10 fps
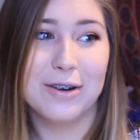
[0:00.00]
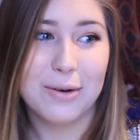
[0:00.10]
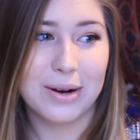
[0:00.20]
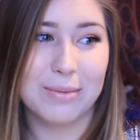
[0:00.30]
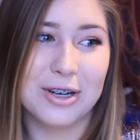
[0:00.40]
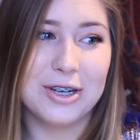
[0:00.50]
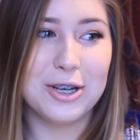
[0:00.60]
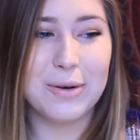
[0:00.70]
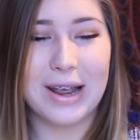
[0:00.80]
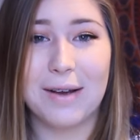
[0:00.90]
know what I'm gonna
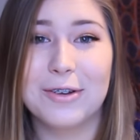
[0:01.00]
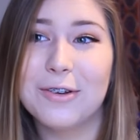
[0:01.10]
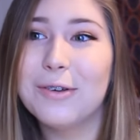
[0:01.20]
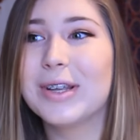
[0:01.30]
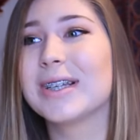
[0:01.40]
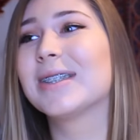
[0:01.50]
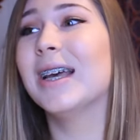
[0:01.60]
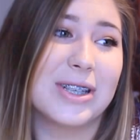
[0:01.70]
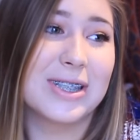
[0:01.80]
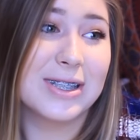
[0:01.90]
do, I have to do this,
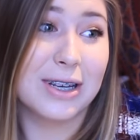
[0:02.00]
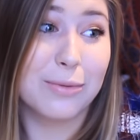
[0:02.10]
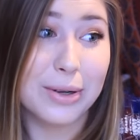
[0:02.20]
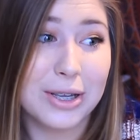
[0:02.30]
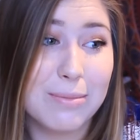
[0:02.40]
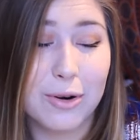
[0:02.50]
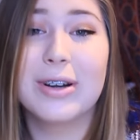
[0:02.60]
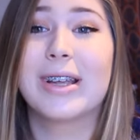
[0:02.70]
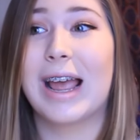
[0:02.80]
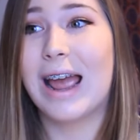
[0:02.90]
this is like really
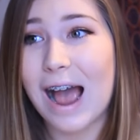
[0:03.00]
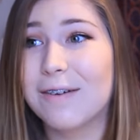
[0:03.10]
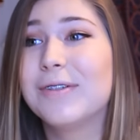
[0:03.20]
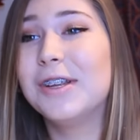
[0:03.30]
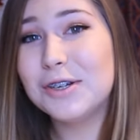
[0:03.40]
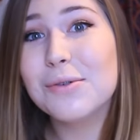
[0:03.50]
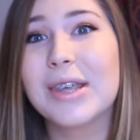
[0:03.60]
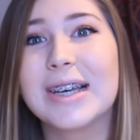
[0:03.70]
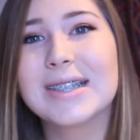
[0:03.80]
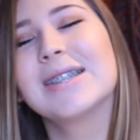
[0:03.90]
important, like I have to do
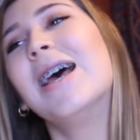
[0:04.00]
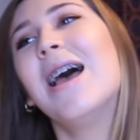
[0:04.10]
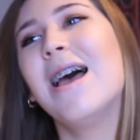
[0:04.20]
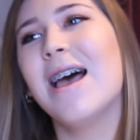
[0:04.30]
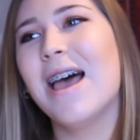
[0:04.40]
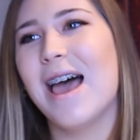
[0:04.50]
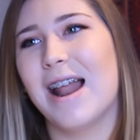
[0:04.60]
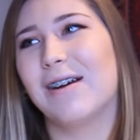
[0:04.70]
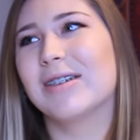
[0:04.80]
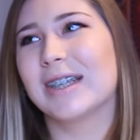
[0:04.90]
this.
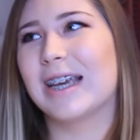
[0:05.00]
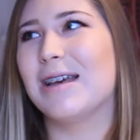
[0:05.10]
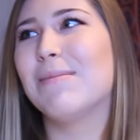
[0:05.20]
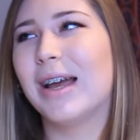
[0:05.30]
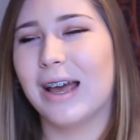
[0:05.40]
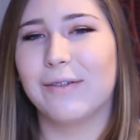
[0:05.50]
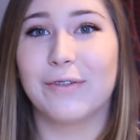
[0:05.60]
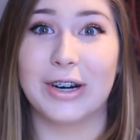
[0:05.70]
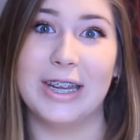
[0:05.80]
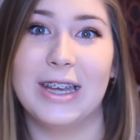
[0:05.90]
And I was like in my head
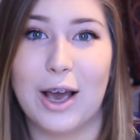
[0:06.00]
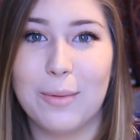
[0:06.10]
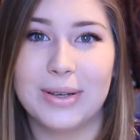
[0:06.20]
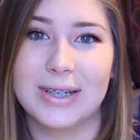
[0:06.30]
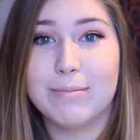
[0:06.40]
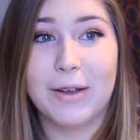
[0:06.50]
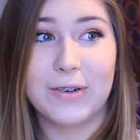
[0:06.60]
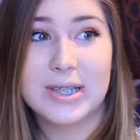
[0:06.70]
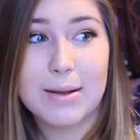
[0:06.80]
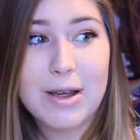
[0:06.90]
freaking out because my
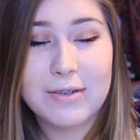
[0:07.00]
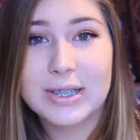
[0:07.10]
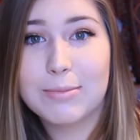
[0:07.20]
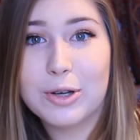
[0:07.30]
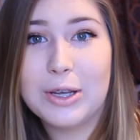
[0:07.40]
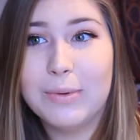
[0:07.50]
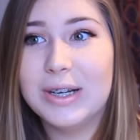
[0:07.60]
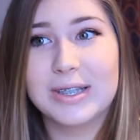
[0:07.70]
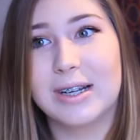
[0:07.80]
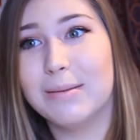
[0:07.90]
first time ever smoking weed
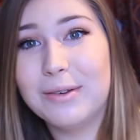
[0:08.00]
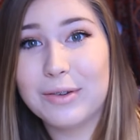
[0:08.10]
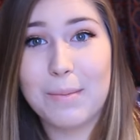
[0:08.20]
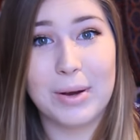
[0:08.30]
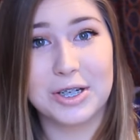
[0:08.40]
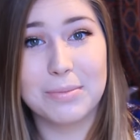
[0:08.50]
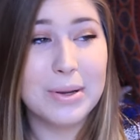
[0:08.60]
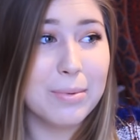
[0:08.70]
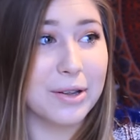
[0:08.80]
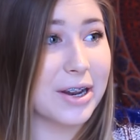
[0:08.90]
is gonna be with a bunch of
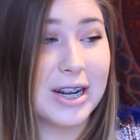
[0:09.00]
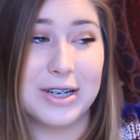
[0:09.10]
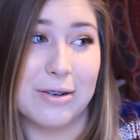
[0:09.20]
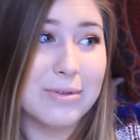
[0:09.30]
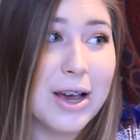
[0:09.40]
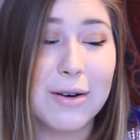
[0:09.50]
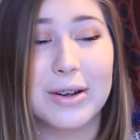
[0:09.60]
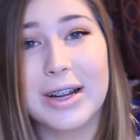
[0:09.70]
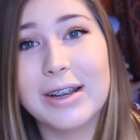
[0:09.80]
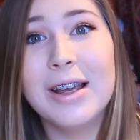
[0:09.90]
people that I don't know,
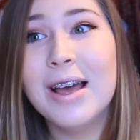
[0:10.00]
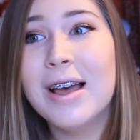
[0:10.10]
and I